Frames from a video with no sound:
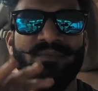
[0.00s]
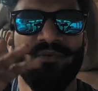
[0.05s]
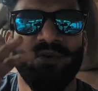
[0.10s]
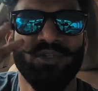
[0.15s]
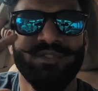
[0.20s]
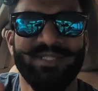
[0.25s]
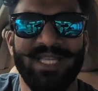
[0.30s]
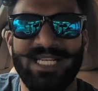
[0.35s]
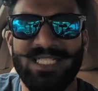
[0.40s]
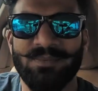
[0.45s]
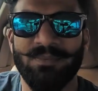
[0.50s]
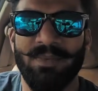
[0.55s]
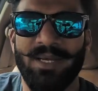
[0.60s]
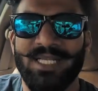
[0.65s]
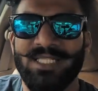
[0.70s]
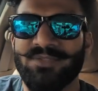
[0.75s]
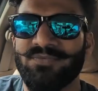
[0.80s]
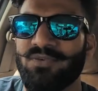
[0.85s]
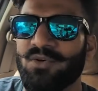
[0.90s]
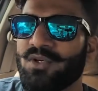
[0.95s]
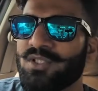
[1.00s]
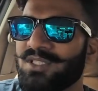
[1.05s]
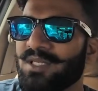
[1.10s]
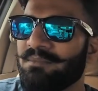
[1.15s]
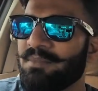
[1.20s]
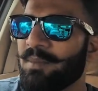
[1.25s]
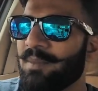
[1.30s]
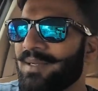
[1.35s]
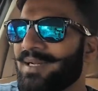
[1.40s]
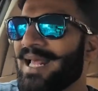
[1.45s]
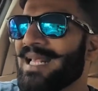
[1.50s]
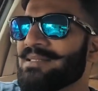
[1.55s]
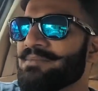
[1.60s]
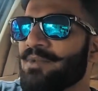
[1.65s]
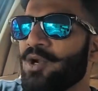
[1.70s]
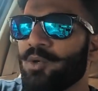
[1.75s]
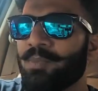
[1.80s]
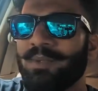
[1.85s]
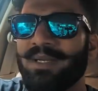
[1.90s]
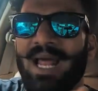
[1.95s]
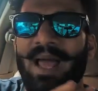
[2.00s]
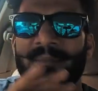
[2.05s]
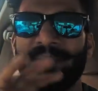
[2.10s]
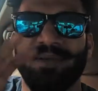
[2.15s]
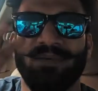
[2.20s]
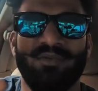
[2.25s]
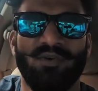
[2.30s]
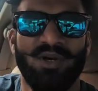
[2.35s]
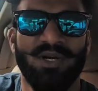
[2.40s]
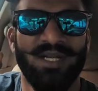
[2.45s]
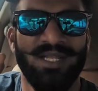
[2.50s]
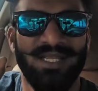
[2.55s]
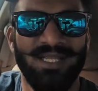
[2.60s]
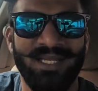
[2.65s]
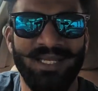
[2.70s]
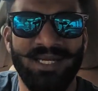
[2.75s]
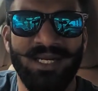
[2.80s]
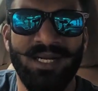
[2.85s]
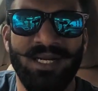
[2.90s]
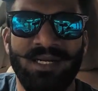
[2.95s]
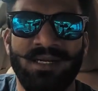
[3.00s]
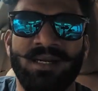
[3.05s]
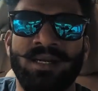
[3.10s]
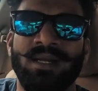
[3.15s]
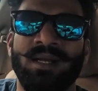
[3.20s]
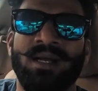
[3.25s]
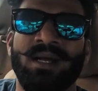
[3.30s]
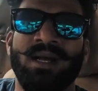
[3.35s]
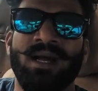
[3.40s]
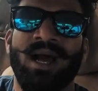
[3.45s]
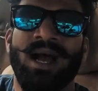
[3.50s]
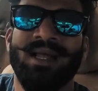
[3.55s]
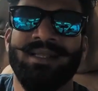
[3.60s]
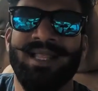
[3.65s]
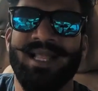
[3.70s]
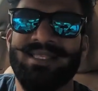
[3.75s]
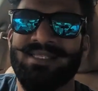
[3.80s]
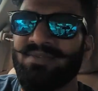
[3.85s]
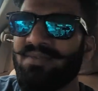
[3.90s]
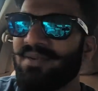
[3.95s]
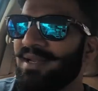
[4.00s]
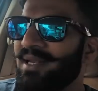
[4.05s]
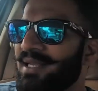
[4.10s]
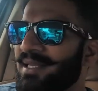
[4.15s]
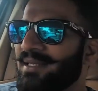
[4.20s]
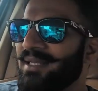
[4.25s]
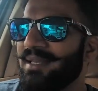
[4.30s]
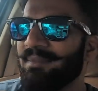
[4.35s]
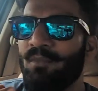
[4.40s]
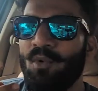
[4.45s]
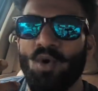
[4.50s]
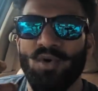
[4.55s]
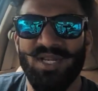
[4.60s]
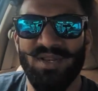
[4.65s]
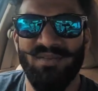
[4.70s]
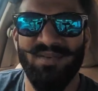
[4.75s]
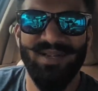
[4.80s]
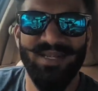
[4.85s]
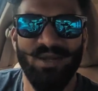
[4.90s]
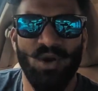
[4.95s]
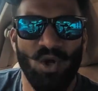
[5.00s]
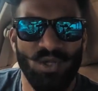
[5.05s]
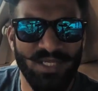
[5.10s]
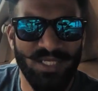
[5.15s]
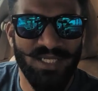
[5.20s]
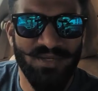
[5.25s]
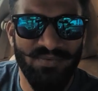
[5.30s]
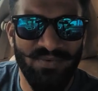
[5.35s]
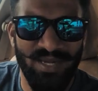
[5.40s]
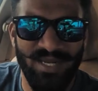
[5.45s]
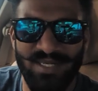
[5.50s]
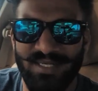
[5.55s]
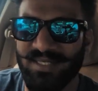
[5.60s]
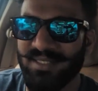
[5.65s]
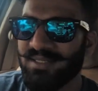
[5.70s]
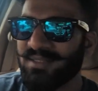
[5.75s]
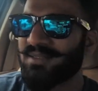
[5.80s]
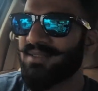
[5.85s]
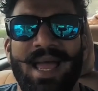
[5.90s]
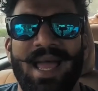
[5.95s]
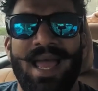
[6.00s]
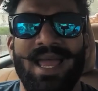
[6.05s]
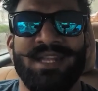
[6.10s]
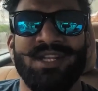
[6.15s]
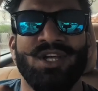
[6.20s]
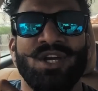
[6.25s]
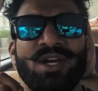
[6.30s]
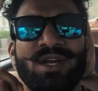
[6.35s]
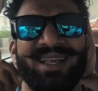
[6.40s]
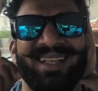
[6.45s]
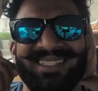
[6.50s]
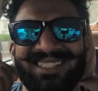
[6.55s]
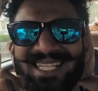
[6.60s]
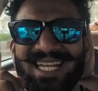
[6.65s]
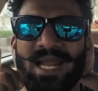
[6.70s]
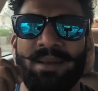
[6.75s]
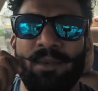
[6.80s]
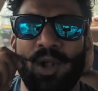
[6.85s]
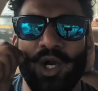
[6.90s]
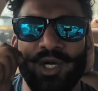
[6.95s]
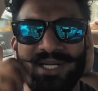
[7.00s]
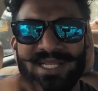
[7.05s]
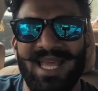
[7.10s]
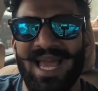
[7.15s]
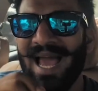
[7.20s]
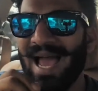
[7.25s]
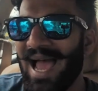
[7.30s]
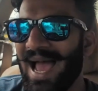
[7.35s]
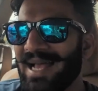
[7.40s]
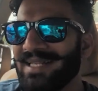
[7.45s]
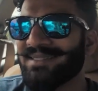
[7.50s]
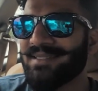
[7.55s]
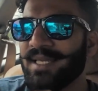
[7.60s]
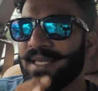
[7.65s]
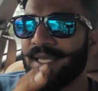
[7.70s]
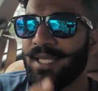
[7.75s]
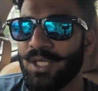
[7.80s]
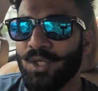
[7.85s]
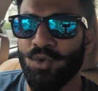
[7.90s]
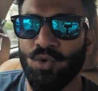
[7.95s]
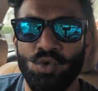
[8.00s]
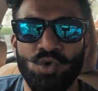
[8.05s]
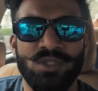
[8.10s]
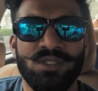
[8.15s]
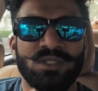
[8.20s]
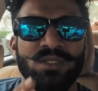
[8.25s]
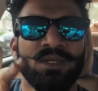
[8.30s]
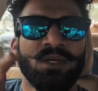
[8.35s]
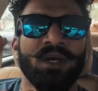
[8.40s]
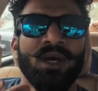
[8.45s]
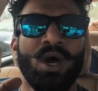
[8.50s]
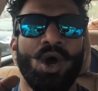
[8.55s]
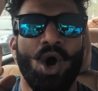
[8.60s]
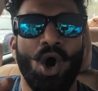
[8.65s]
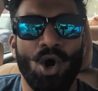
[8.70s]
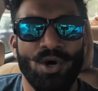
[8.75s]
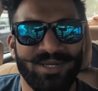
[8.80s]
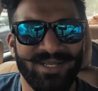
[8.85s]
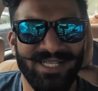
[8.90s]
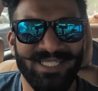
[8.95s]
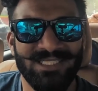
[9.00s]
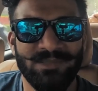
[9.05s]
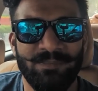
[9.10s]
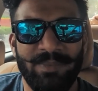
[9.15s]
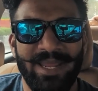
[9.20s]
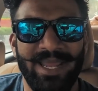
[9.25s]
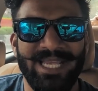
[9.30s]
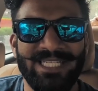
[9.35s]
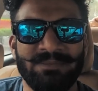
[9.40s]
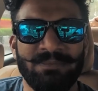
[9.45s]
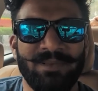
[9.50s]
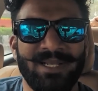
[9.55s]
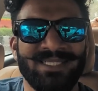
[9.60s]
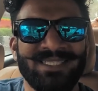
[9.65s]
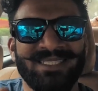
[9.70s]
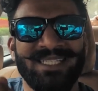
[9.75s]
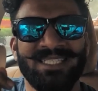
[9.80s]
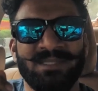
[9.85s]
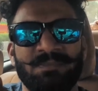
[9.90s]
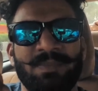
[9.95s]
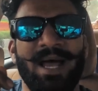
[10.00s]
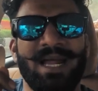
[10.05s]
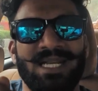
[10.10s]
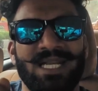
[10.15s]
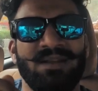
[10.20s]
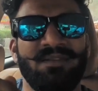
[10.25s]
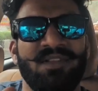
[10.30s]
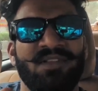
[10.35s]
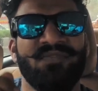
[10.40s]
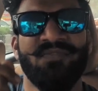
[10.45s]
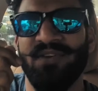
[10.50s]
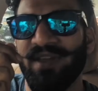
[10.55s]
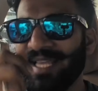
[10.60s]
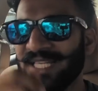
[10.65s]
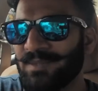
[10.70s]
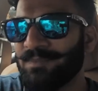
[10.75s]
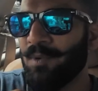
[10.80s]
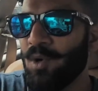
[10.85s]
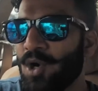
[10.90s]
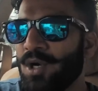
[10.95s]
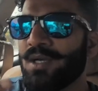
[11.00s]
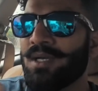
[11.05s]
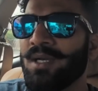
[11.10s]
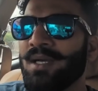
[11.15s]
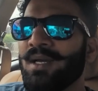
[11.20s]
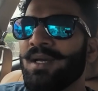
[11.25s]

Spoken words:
for 6 months. For some people, it has not been happening for an year. And that's really demotivating all the creators. And Instagram already has a huge audience base, plus it is partnered with Facebook,